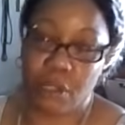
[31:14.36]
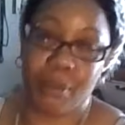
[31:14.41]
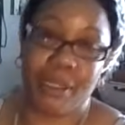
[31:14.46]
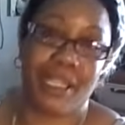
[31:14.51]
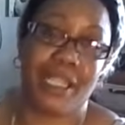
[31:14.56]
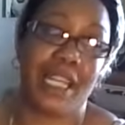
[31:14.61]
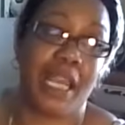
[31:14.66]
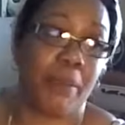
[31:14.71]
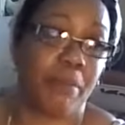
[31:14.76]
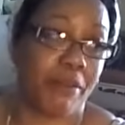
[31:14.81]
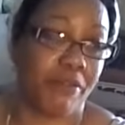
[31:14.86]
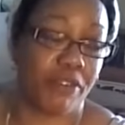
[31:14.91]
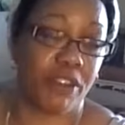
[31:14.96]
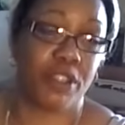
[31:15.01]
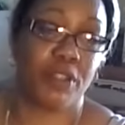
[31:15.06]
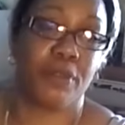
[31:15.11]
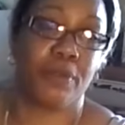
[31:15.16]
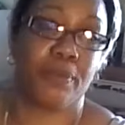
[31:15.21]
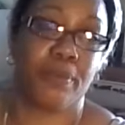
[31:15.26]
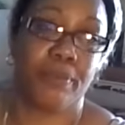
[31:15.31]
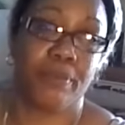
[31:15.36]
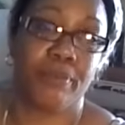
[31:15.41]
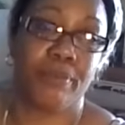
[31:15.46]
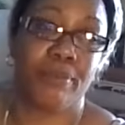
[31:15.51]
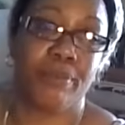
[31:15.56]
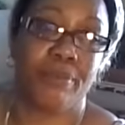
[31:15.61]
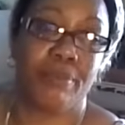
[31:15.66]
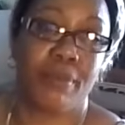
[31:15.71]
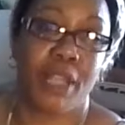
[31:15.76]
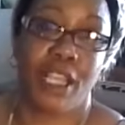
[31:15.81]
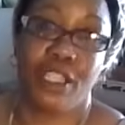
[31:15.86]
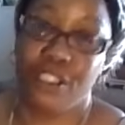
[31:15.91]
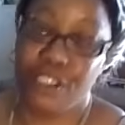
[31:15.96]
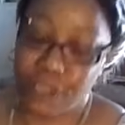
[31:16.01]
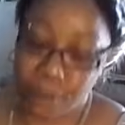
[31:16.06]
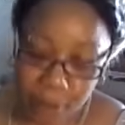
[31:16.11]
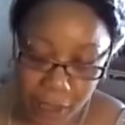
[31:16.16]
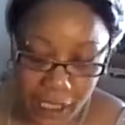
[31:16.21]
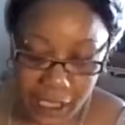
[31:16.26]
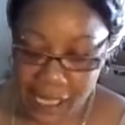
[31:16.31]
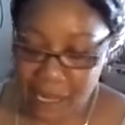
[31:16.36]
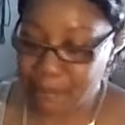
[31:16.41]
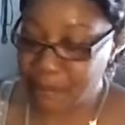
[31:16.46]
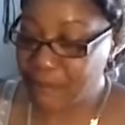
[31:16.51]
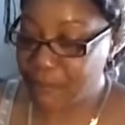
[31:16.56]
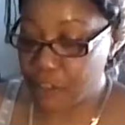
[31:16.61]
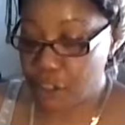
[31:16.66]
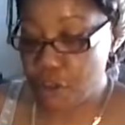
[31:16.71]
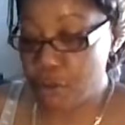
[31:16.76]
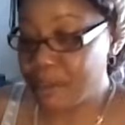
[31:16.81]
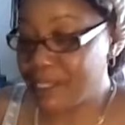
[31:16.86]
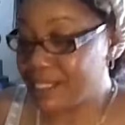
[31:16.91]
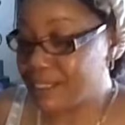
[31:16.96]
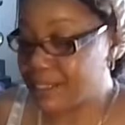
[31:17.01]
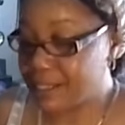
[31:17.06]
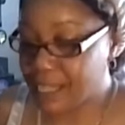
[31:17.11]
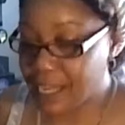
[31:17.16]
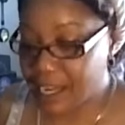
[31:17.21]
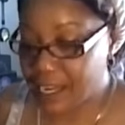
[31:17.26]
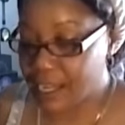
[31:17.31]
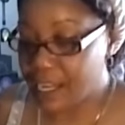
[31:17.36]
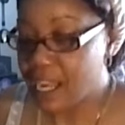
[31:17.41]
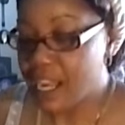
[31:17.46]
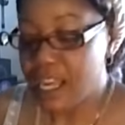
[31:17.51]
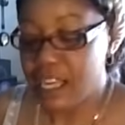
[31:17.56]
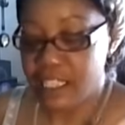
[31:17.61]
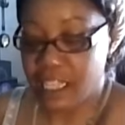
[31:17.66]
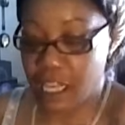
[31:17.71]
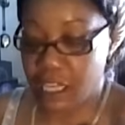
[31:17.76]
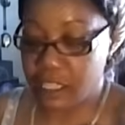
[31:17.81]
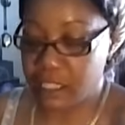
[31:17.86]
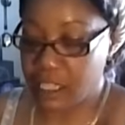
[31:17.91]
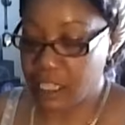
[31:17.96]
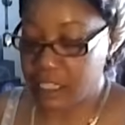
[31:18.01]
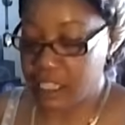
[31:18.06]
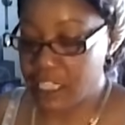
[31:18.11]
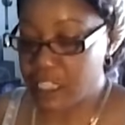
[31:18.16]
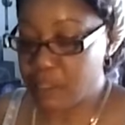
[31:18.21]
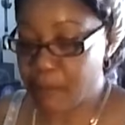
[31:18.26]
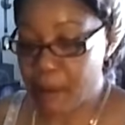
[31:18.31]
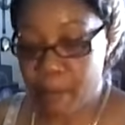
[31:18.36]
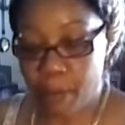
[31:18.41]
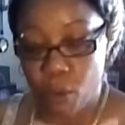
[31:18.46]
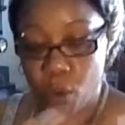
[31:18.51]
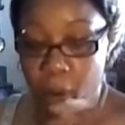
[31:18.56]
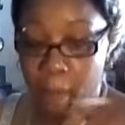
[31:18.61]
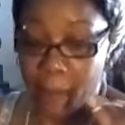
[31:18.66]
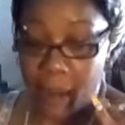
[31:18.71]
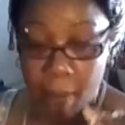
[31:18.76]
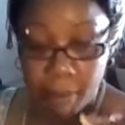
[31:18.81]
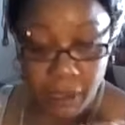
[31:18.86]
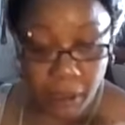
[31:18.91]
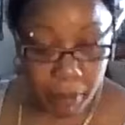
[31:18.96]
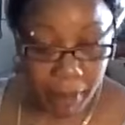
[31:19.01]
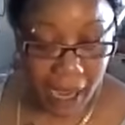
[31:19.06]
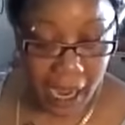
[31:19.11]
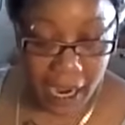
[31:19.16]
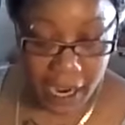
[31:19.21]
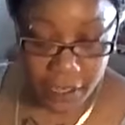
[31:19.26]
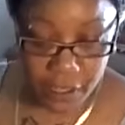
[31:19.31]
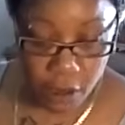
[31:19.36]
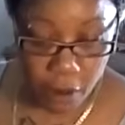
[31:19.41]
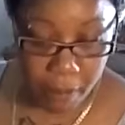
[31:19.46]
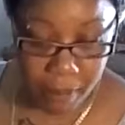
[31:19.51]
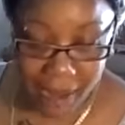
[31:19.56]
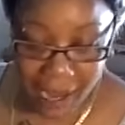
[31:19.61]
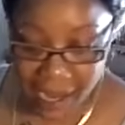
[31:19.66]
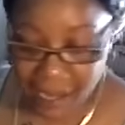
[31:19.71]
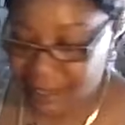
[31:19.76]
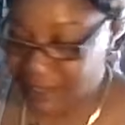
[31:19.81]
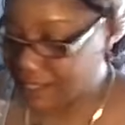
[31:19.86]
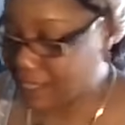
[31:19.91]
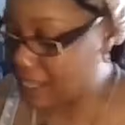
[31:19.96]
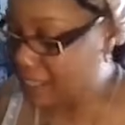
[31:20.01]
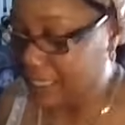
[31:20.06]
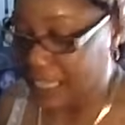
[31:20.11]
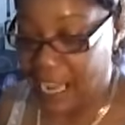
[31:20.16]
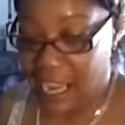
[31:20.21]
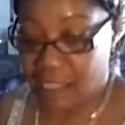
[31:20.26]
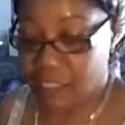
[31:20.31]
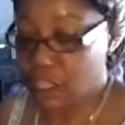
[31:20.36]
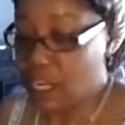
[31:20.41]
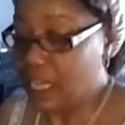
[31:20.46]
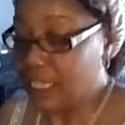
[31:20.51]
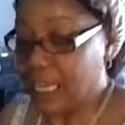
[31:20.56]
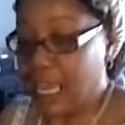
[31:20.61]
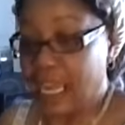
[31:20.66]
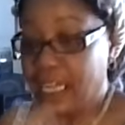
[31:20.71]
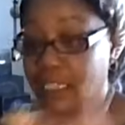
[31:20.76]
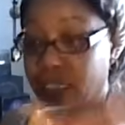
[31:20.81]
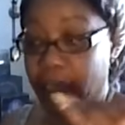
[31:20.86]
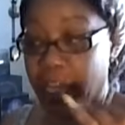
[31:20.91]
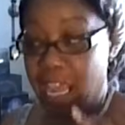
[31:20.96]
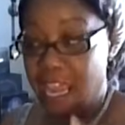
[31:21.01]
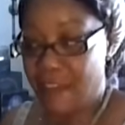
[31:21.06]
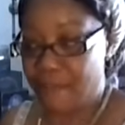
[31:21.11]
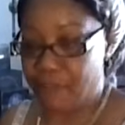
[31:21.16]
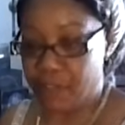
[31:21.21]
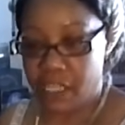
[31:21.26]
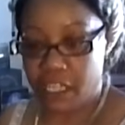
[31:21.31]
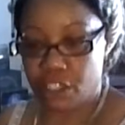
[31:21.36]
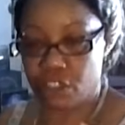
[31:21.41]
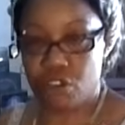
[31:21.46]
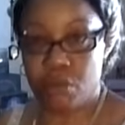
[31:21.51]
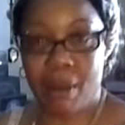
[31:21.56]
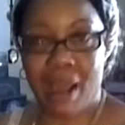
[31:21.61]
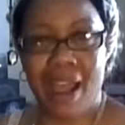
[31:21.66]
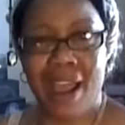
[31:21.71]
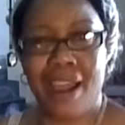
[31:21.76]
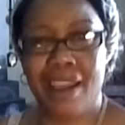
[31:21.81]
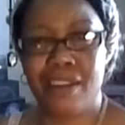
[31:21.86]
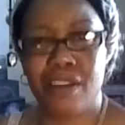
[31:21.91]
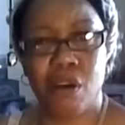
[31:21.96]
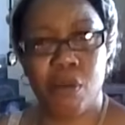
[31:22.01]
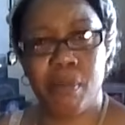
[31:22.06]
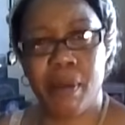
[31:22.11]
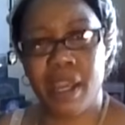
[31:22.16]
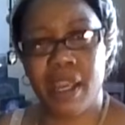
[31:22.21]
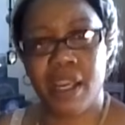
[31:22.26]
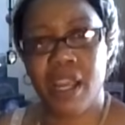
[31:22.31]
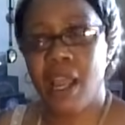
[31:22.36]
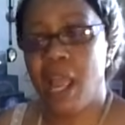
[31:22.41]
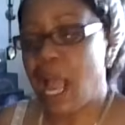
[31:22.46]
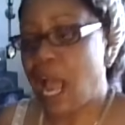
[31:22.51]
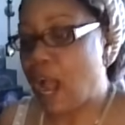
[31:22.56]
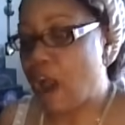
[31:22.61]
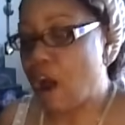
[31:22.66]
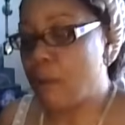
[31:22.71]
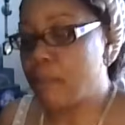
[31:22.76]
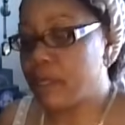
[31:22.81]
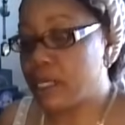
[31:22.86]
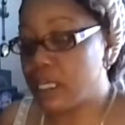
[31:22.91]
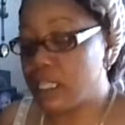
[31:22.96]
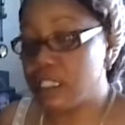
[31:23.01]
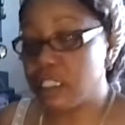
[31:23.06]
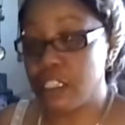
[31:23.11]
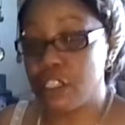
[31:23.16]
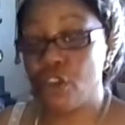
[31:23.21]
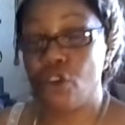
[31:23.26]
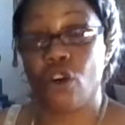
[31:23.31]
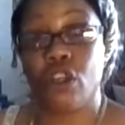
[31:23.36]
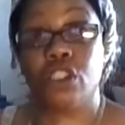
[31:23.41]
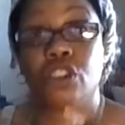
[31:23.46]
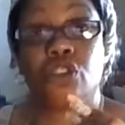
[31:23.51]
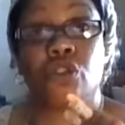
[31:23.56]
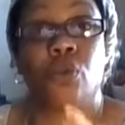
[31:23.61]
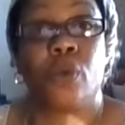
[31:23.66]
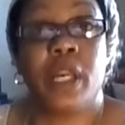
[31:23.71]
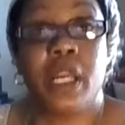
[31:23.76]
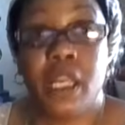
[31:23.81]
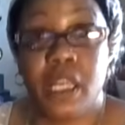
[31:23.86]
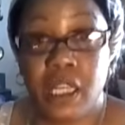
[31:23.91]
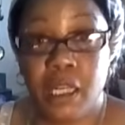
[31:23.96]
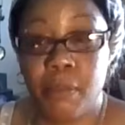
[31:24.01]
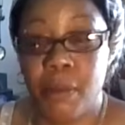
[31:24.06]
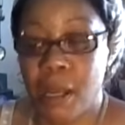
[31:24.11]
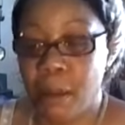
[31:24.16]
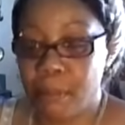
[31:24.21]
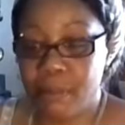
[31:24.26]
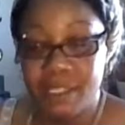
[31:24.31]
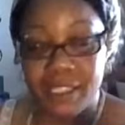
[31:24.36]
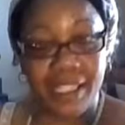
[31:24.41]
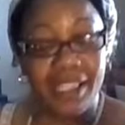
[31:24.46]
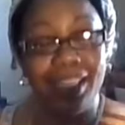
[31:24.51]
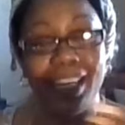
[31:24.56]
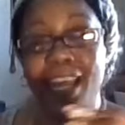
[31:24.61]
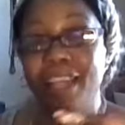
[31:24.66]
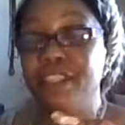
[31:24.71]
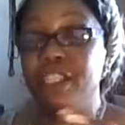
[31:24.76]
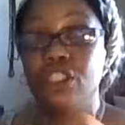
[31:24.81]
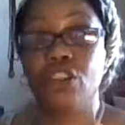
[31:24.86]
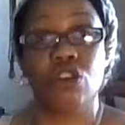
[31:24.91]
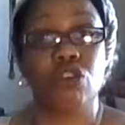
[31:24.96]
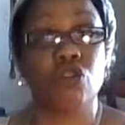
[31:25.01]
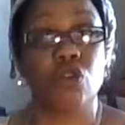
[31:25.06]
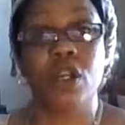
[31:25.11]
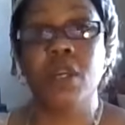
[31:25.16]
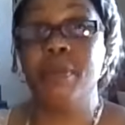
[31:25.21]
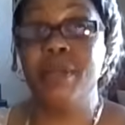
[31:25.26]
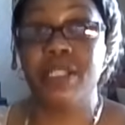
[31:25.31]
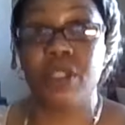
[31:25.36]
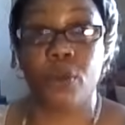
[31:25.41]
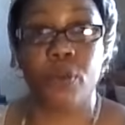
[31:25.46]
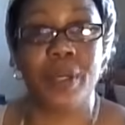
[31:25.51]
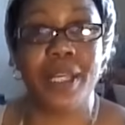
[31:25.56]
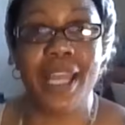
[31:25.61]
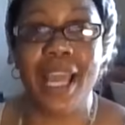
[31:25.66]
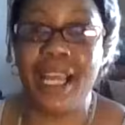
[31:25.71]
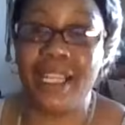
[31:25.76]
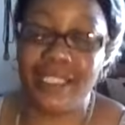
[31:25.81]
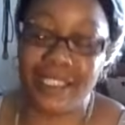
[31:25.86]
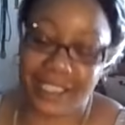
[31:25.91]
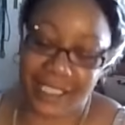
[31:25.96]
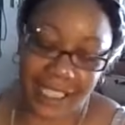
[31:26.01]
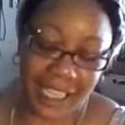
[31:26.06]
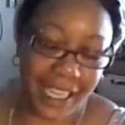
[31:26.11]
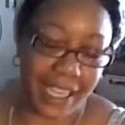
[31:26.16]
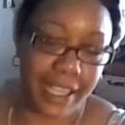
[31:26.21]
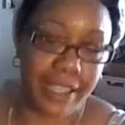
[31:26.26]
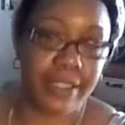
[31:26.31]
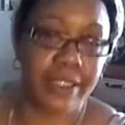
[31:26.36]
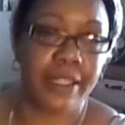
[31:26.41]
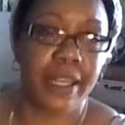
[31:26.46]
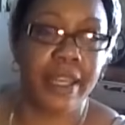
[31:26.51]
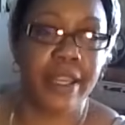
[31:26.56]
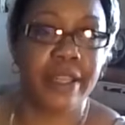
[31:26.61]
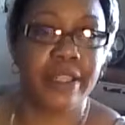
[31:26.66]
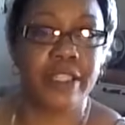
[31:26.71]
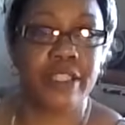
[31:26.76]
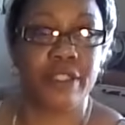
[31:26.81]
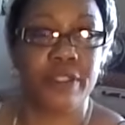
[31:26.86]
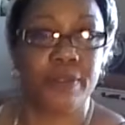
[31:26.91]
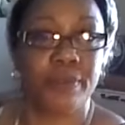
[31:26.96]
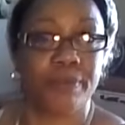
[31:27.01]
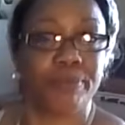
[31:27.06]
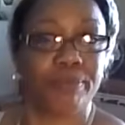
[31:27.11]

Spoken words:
clapping for you. They should have been clapping for you, but instead, these people were mumbling behind your back, like laughing at you behind your back, all because of your dream. But see, now that your dream is a reality, they can't stand you.